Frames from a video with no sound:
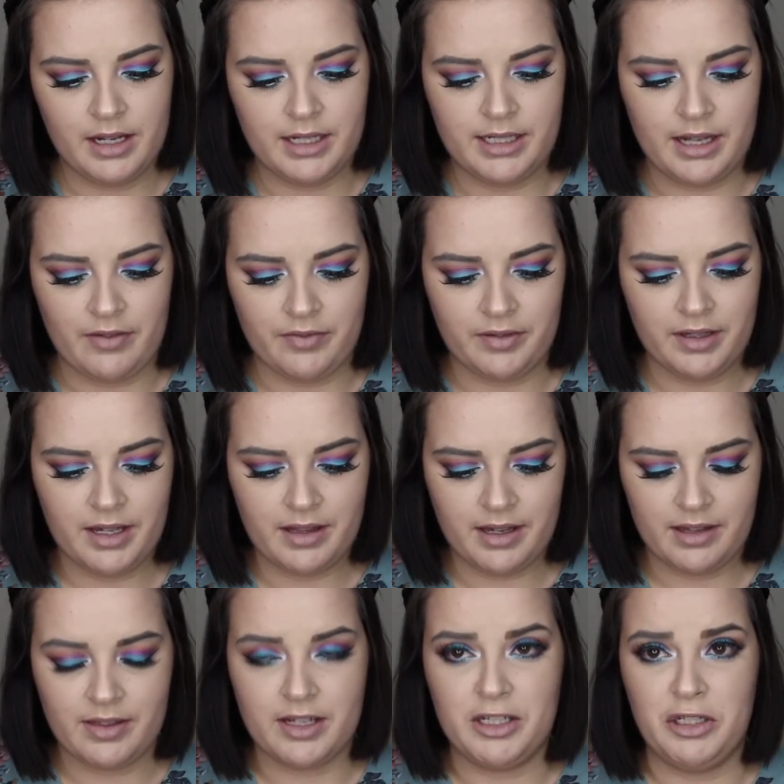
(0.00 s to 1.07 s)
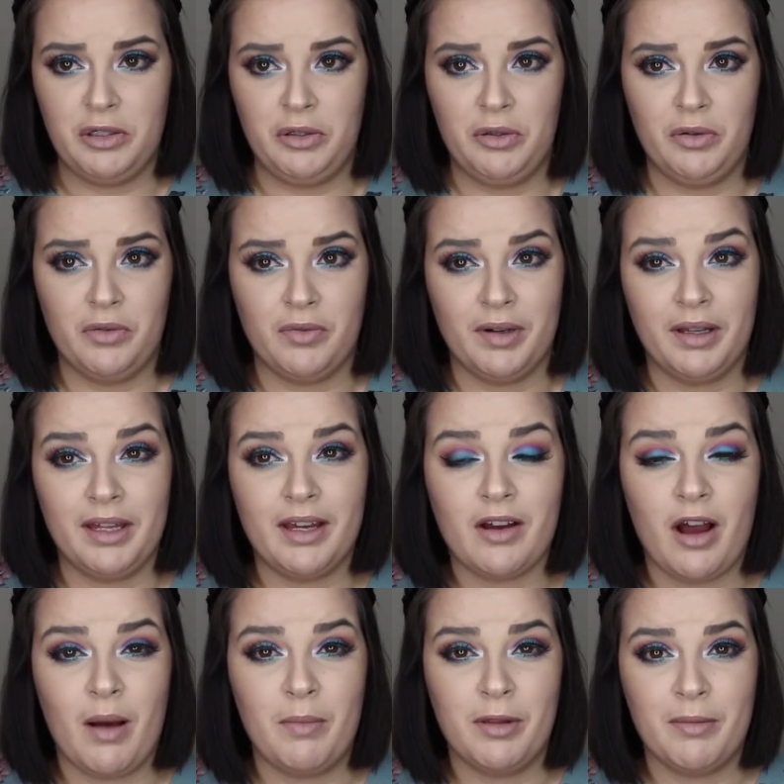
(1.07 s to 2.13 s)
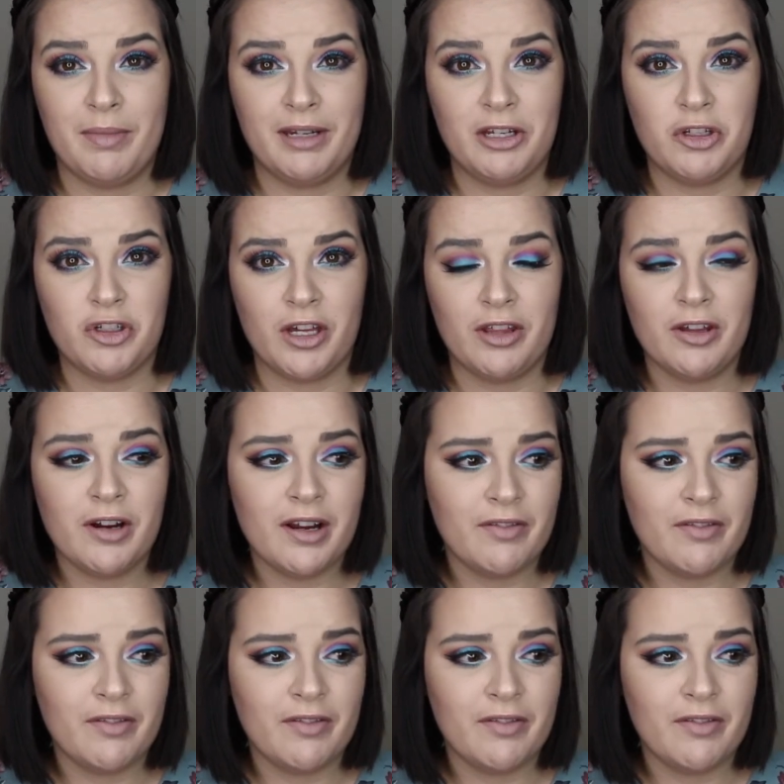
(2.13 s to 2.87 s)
Definitely, like, the two really complement each other.